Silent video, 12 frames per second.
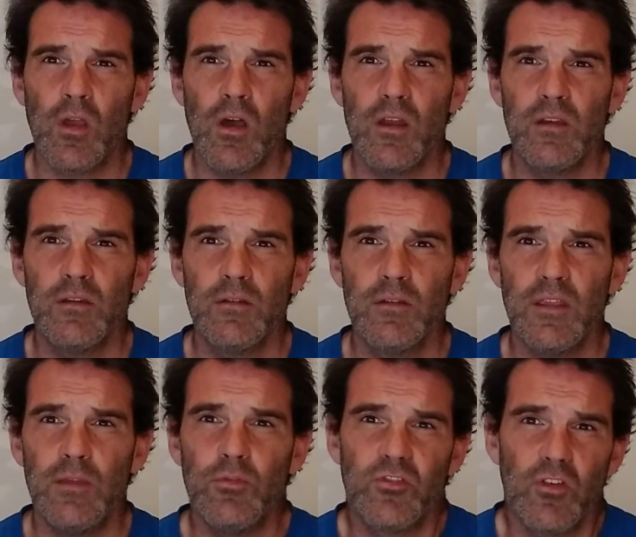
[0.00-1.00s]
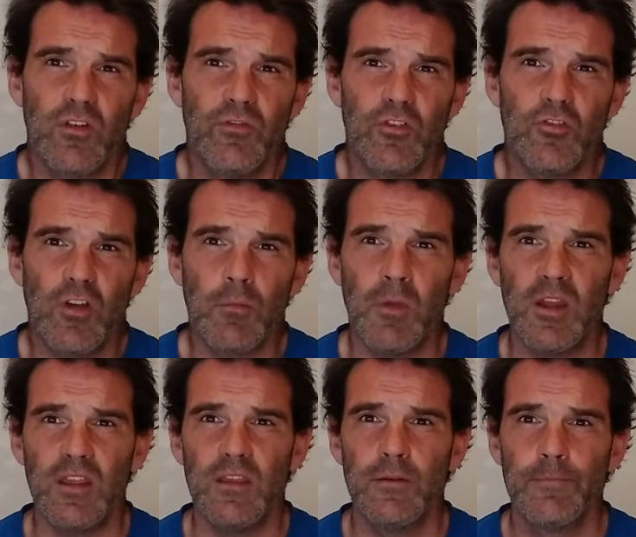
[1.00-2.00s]
on. He was looking for drug
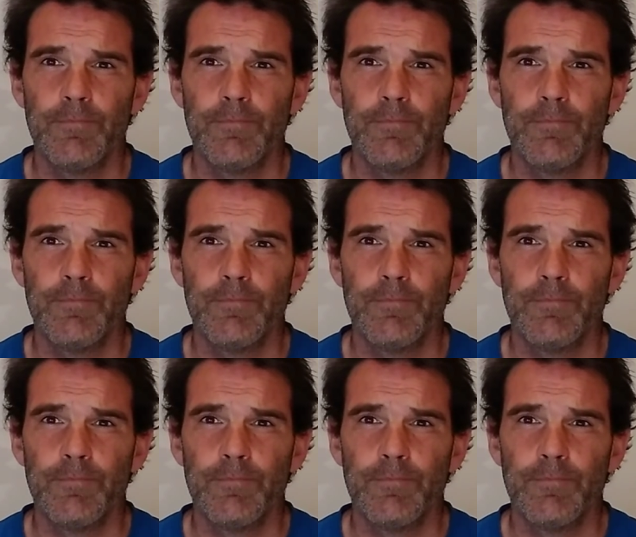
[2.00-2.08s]
money.